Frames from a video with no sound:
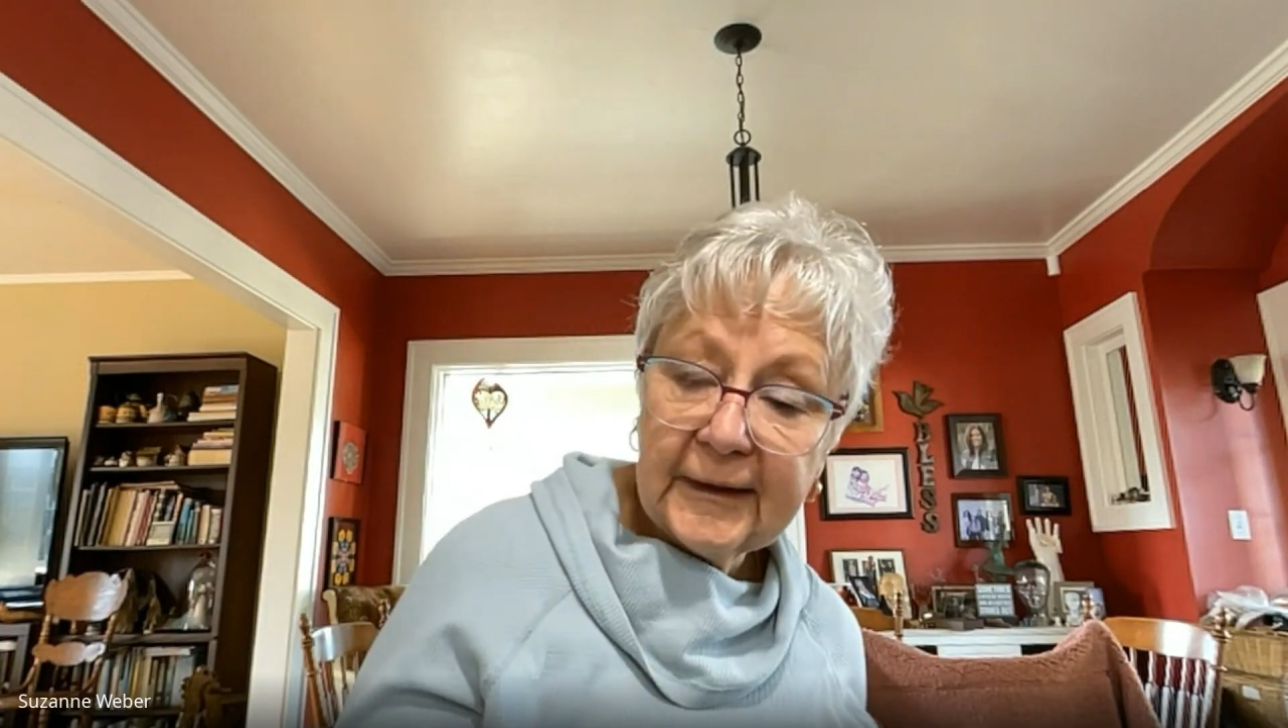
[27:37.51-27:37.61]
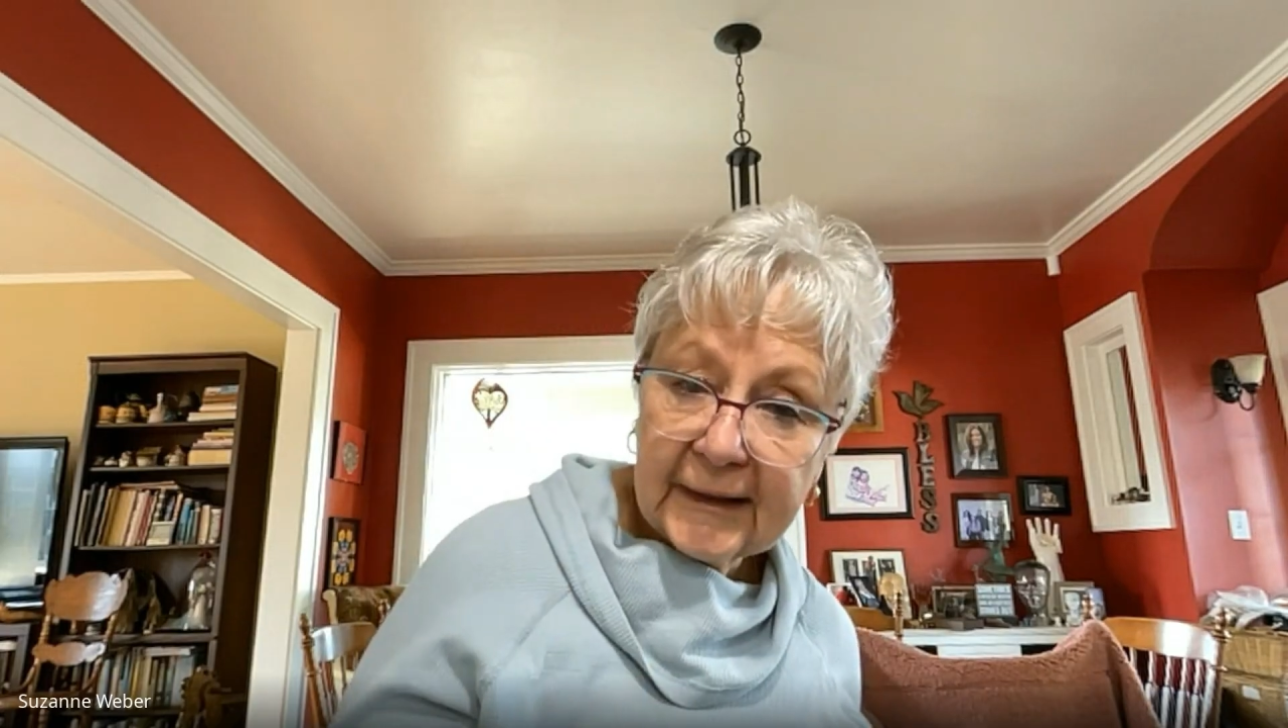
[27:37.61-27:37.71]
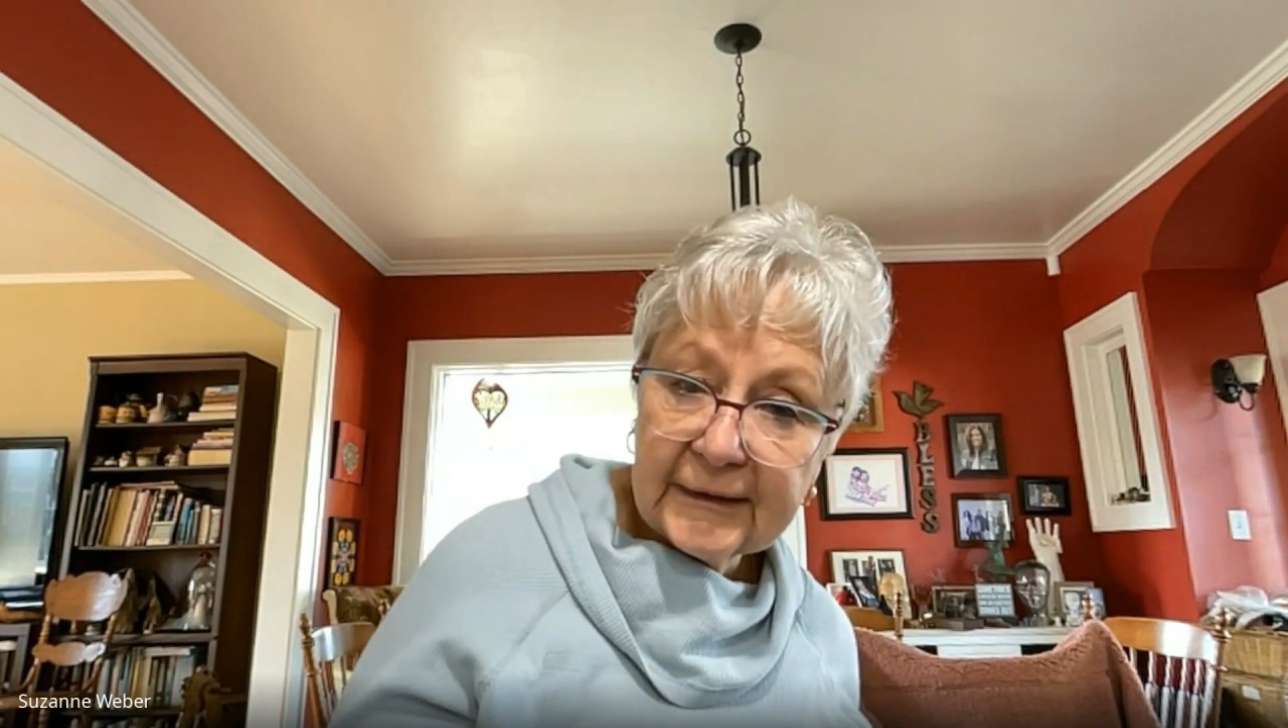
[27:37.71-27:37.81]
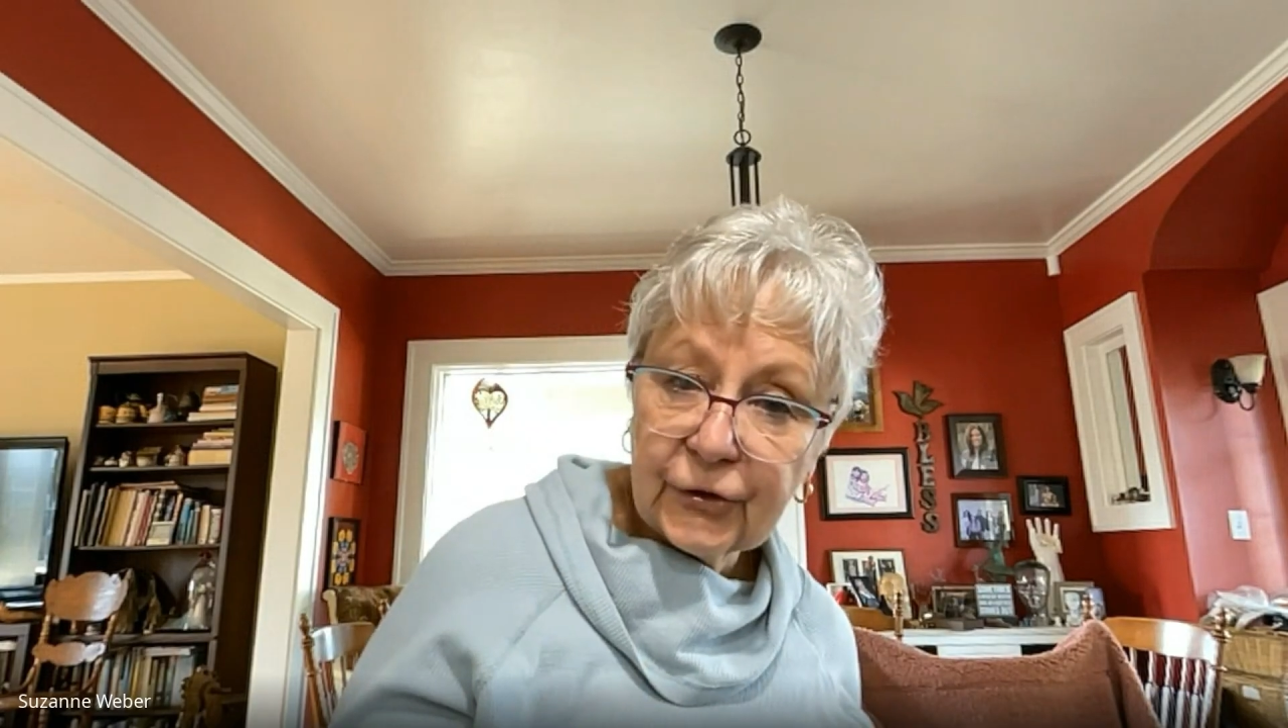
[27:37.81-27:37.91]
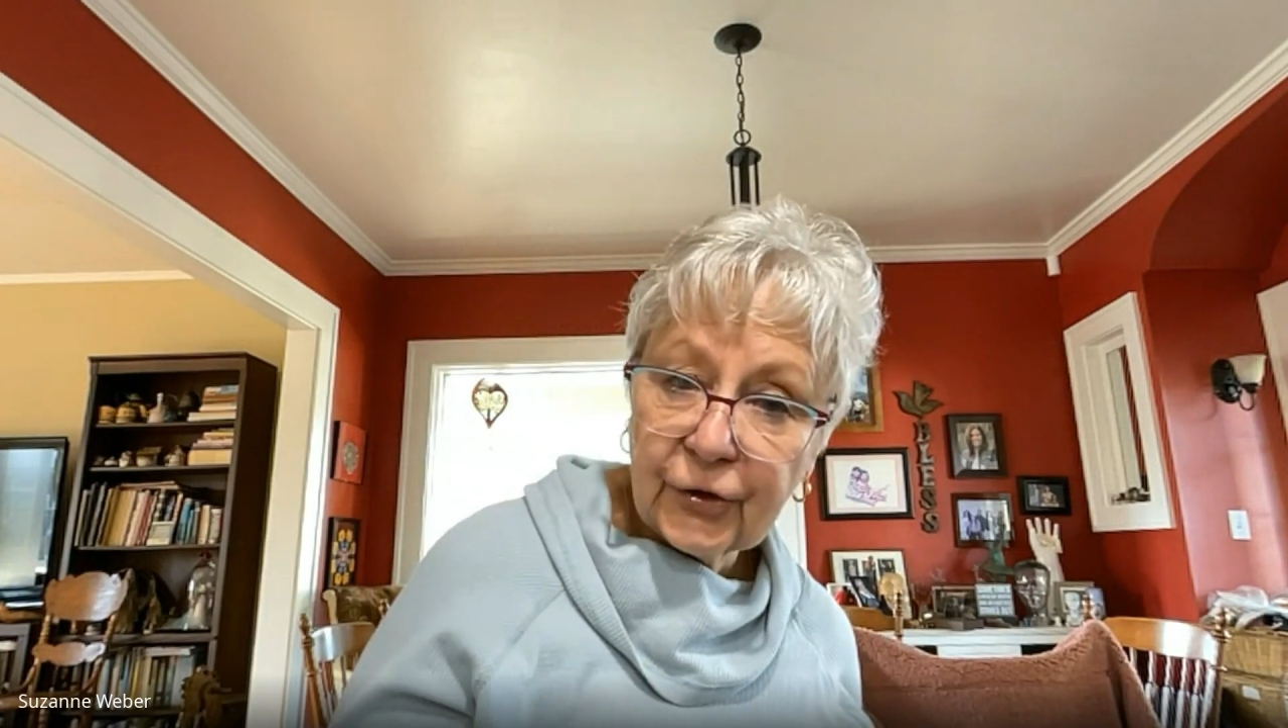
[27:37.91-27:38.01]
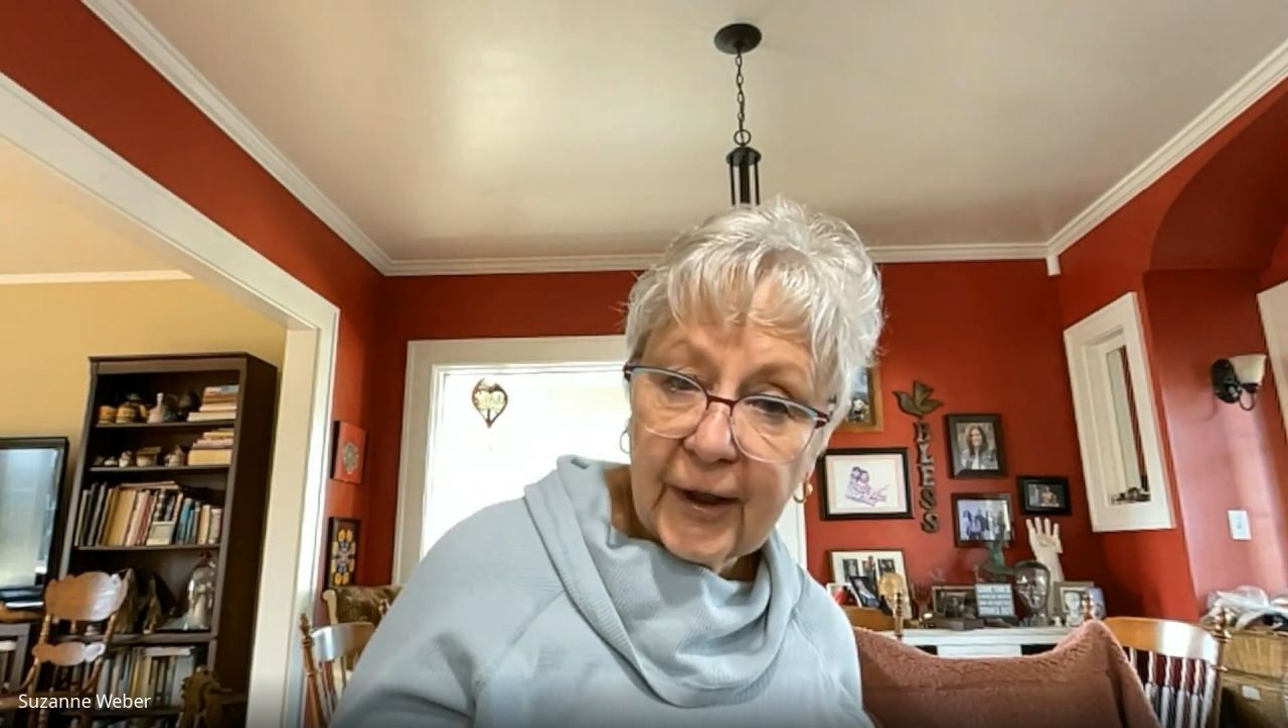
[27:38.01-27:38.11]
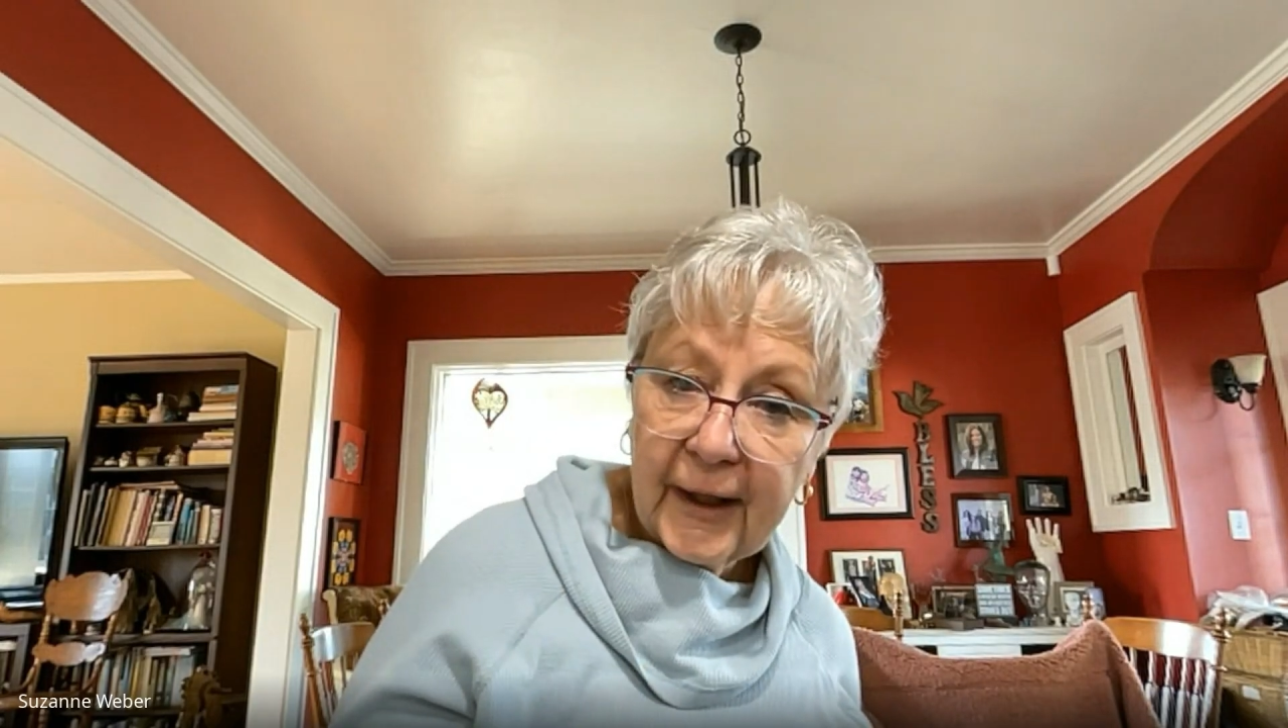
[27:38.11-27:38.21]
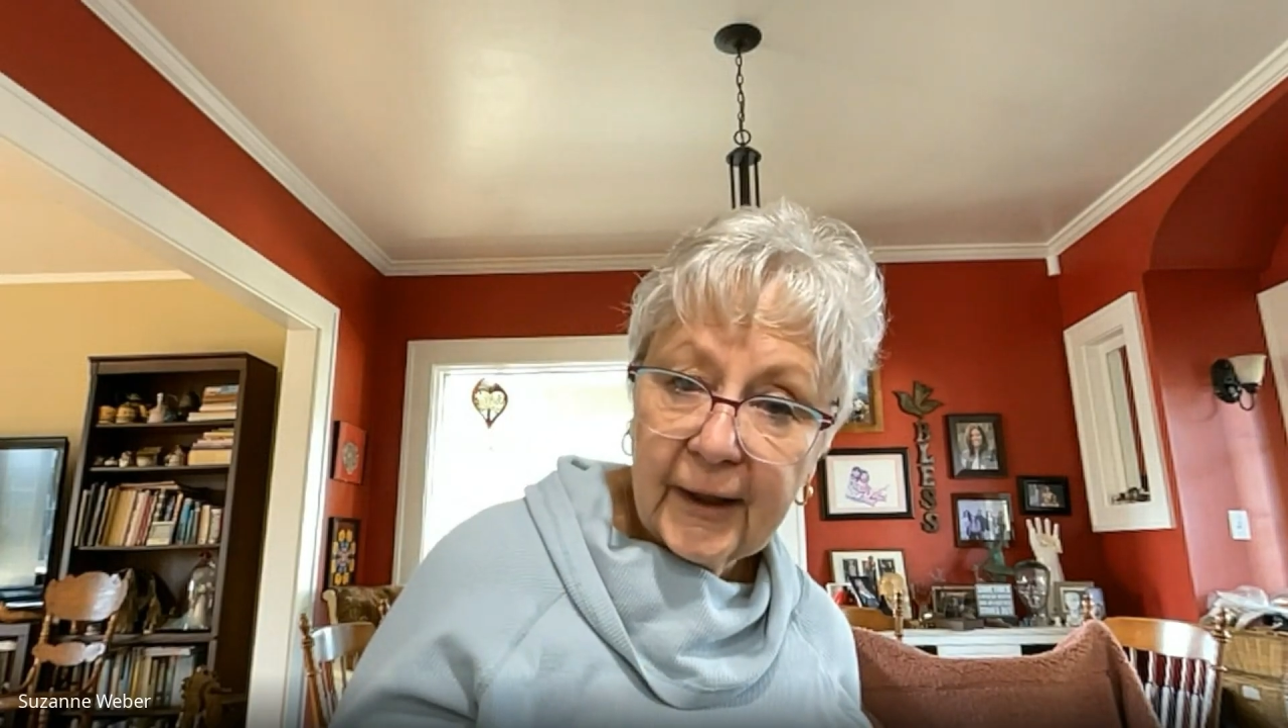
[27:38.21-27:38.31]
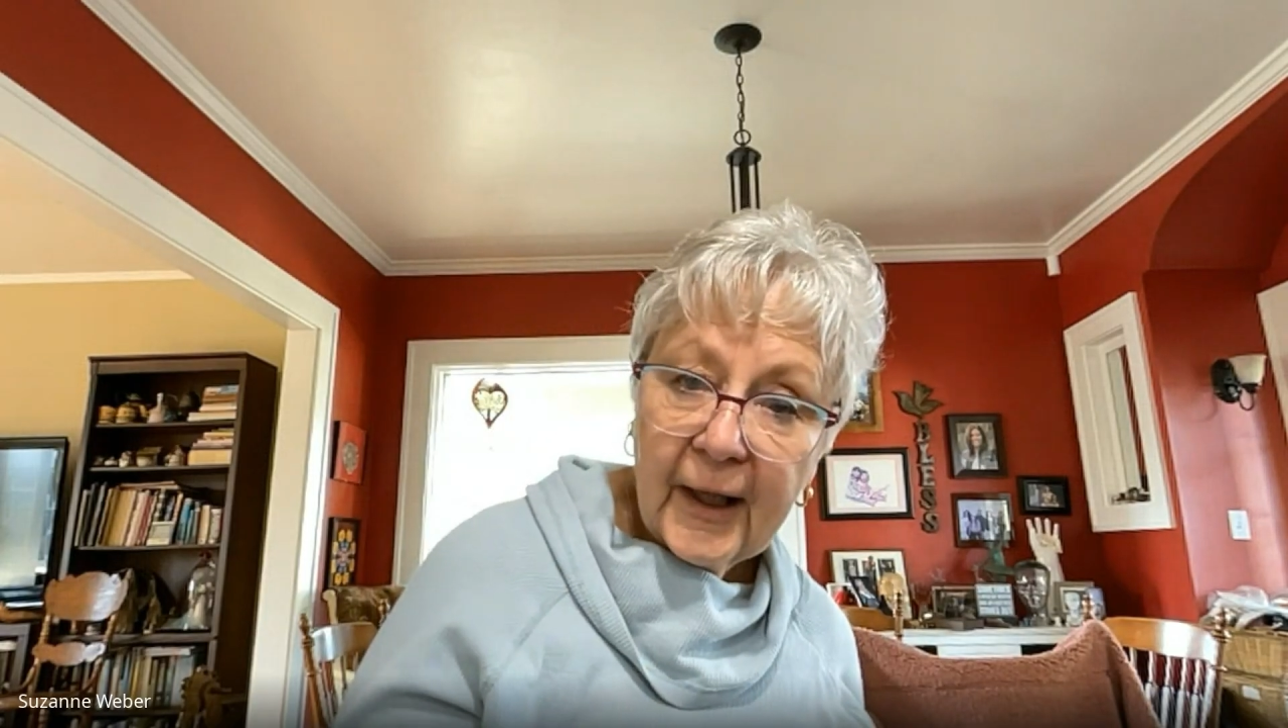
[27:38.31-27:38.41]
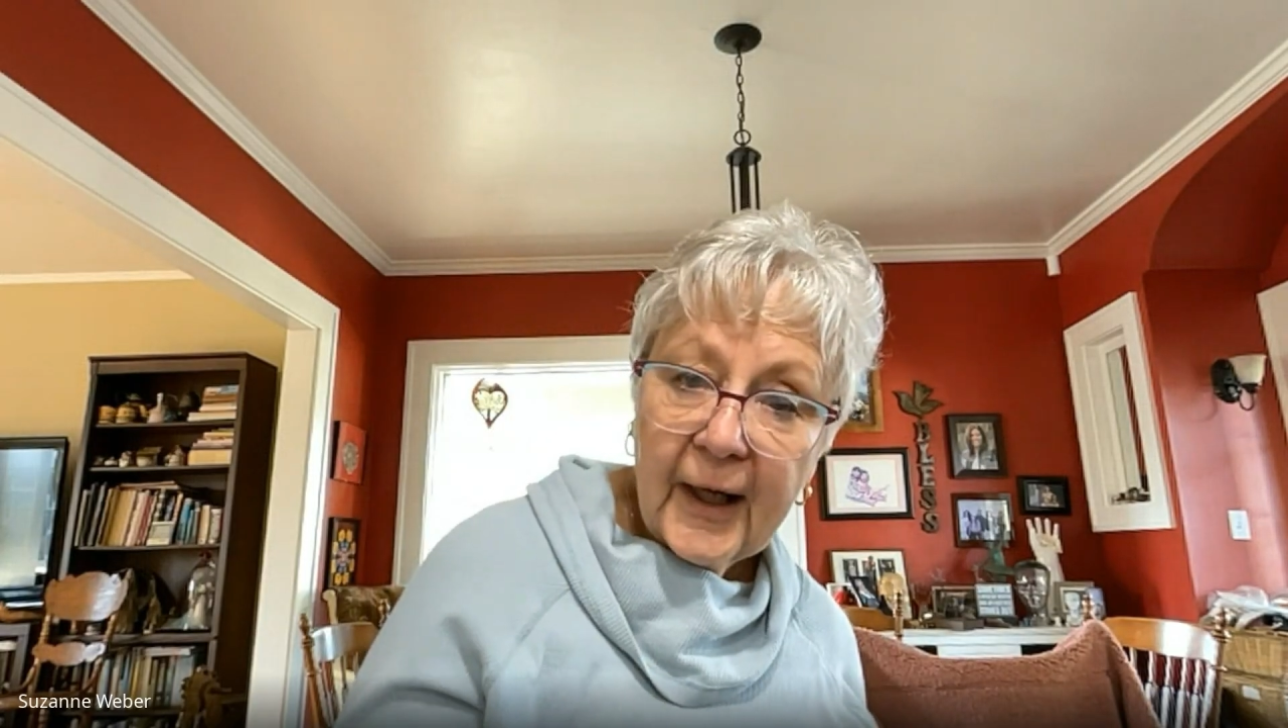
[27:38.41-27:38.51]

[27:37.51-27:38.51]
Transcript: yesterday,